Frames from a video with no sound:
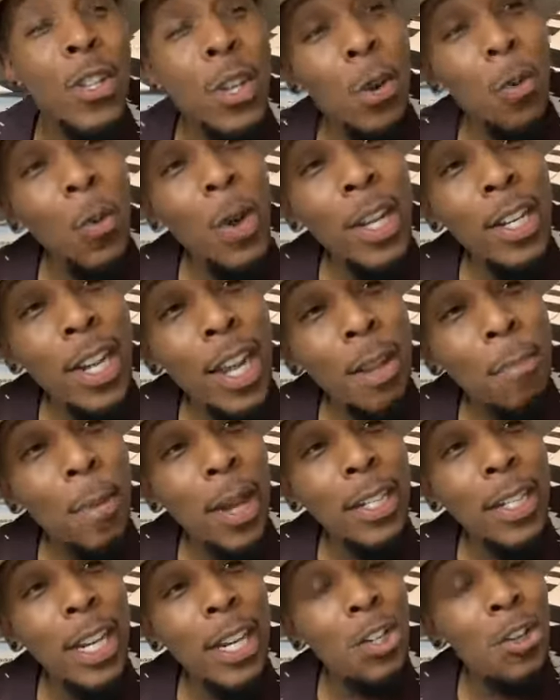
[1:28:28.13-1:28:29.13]
So one
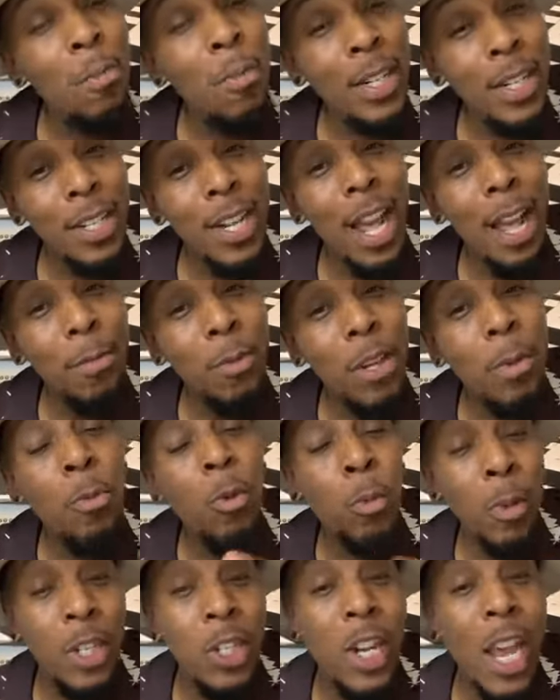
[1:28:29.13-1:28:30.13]
day my teacher, Miss
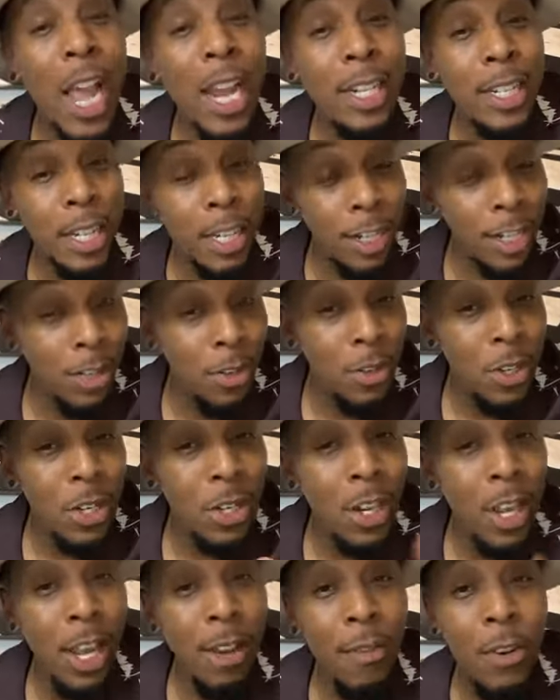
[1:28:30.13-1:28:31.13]
Thompson, well, Miss Jackson,
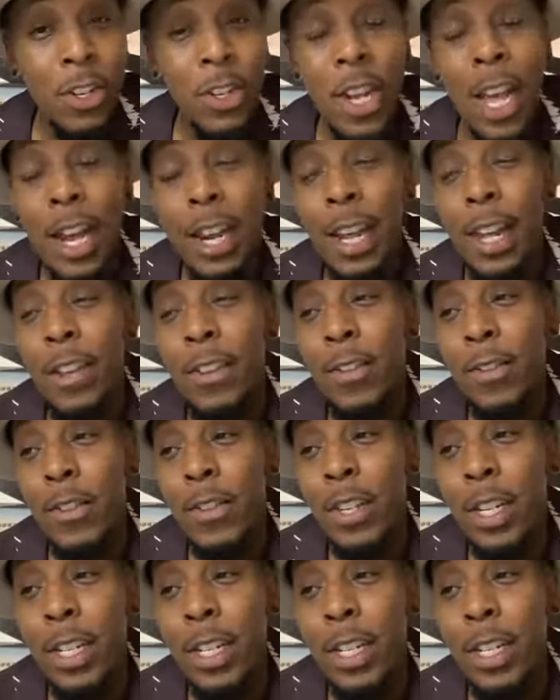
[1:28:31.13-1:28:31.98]
you just gave her a shout out.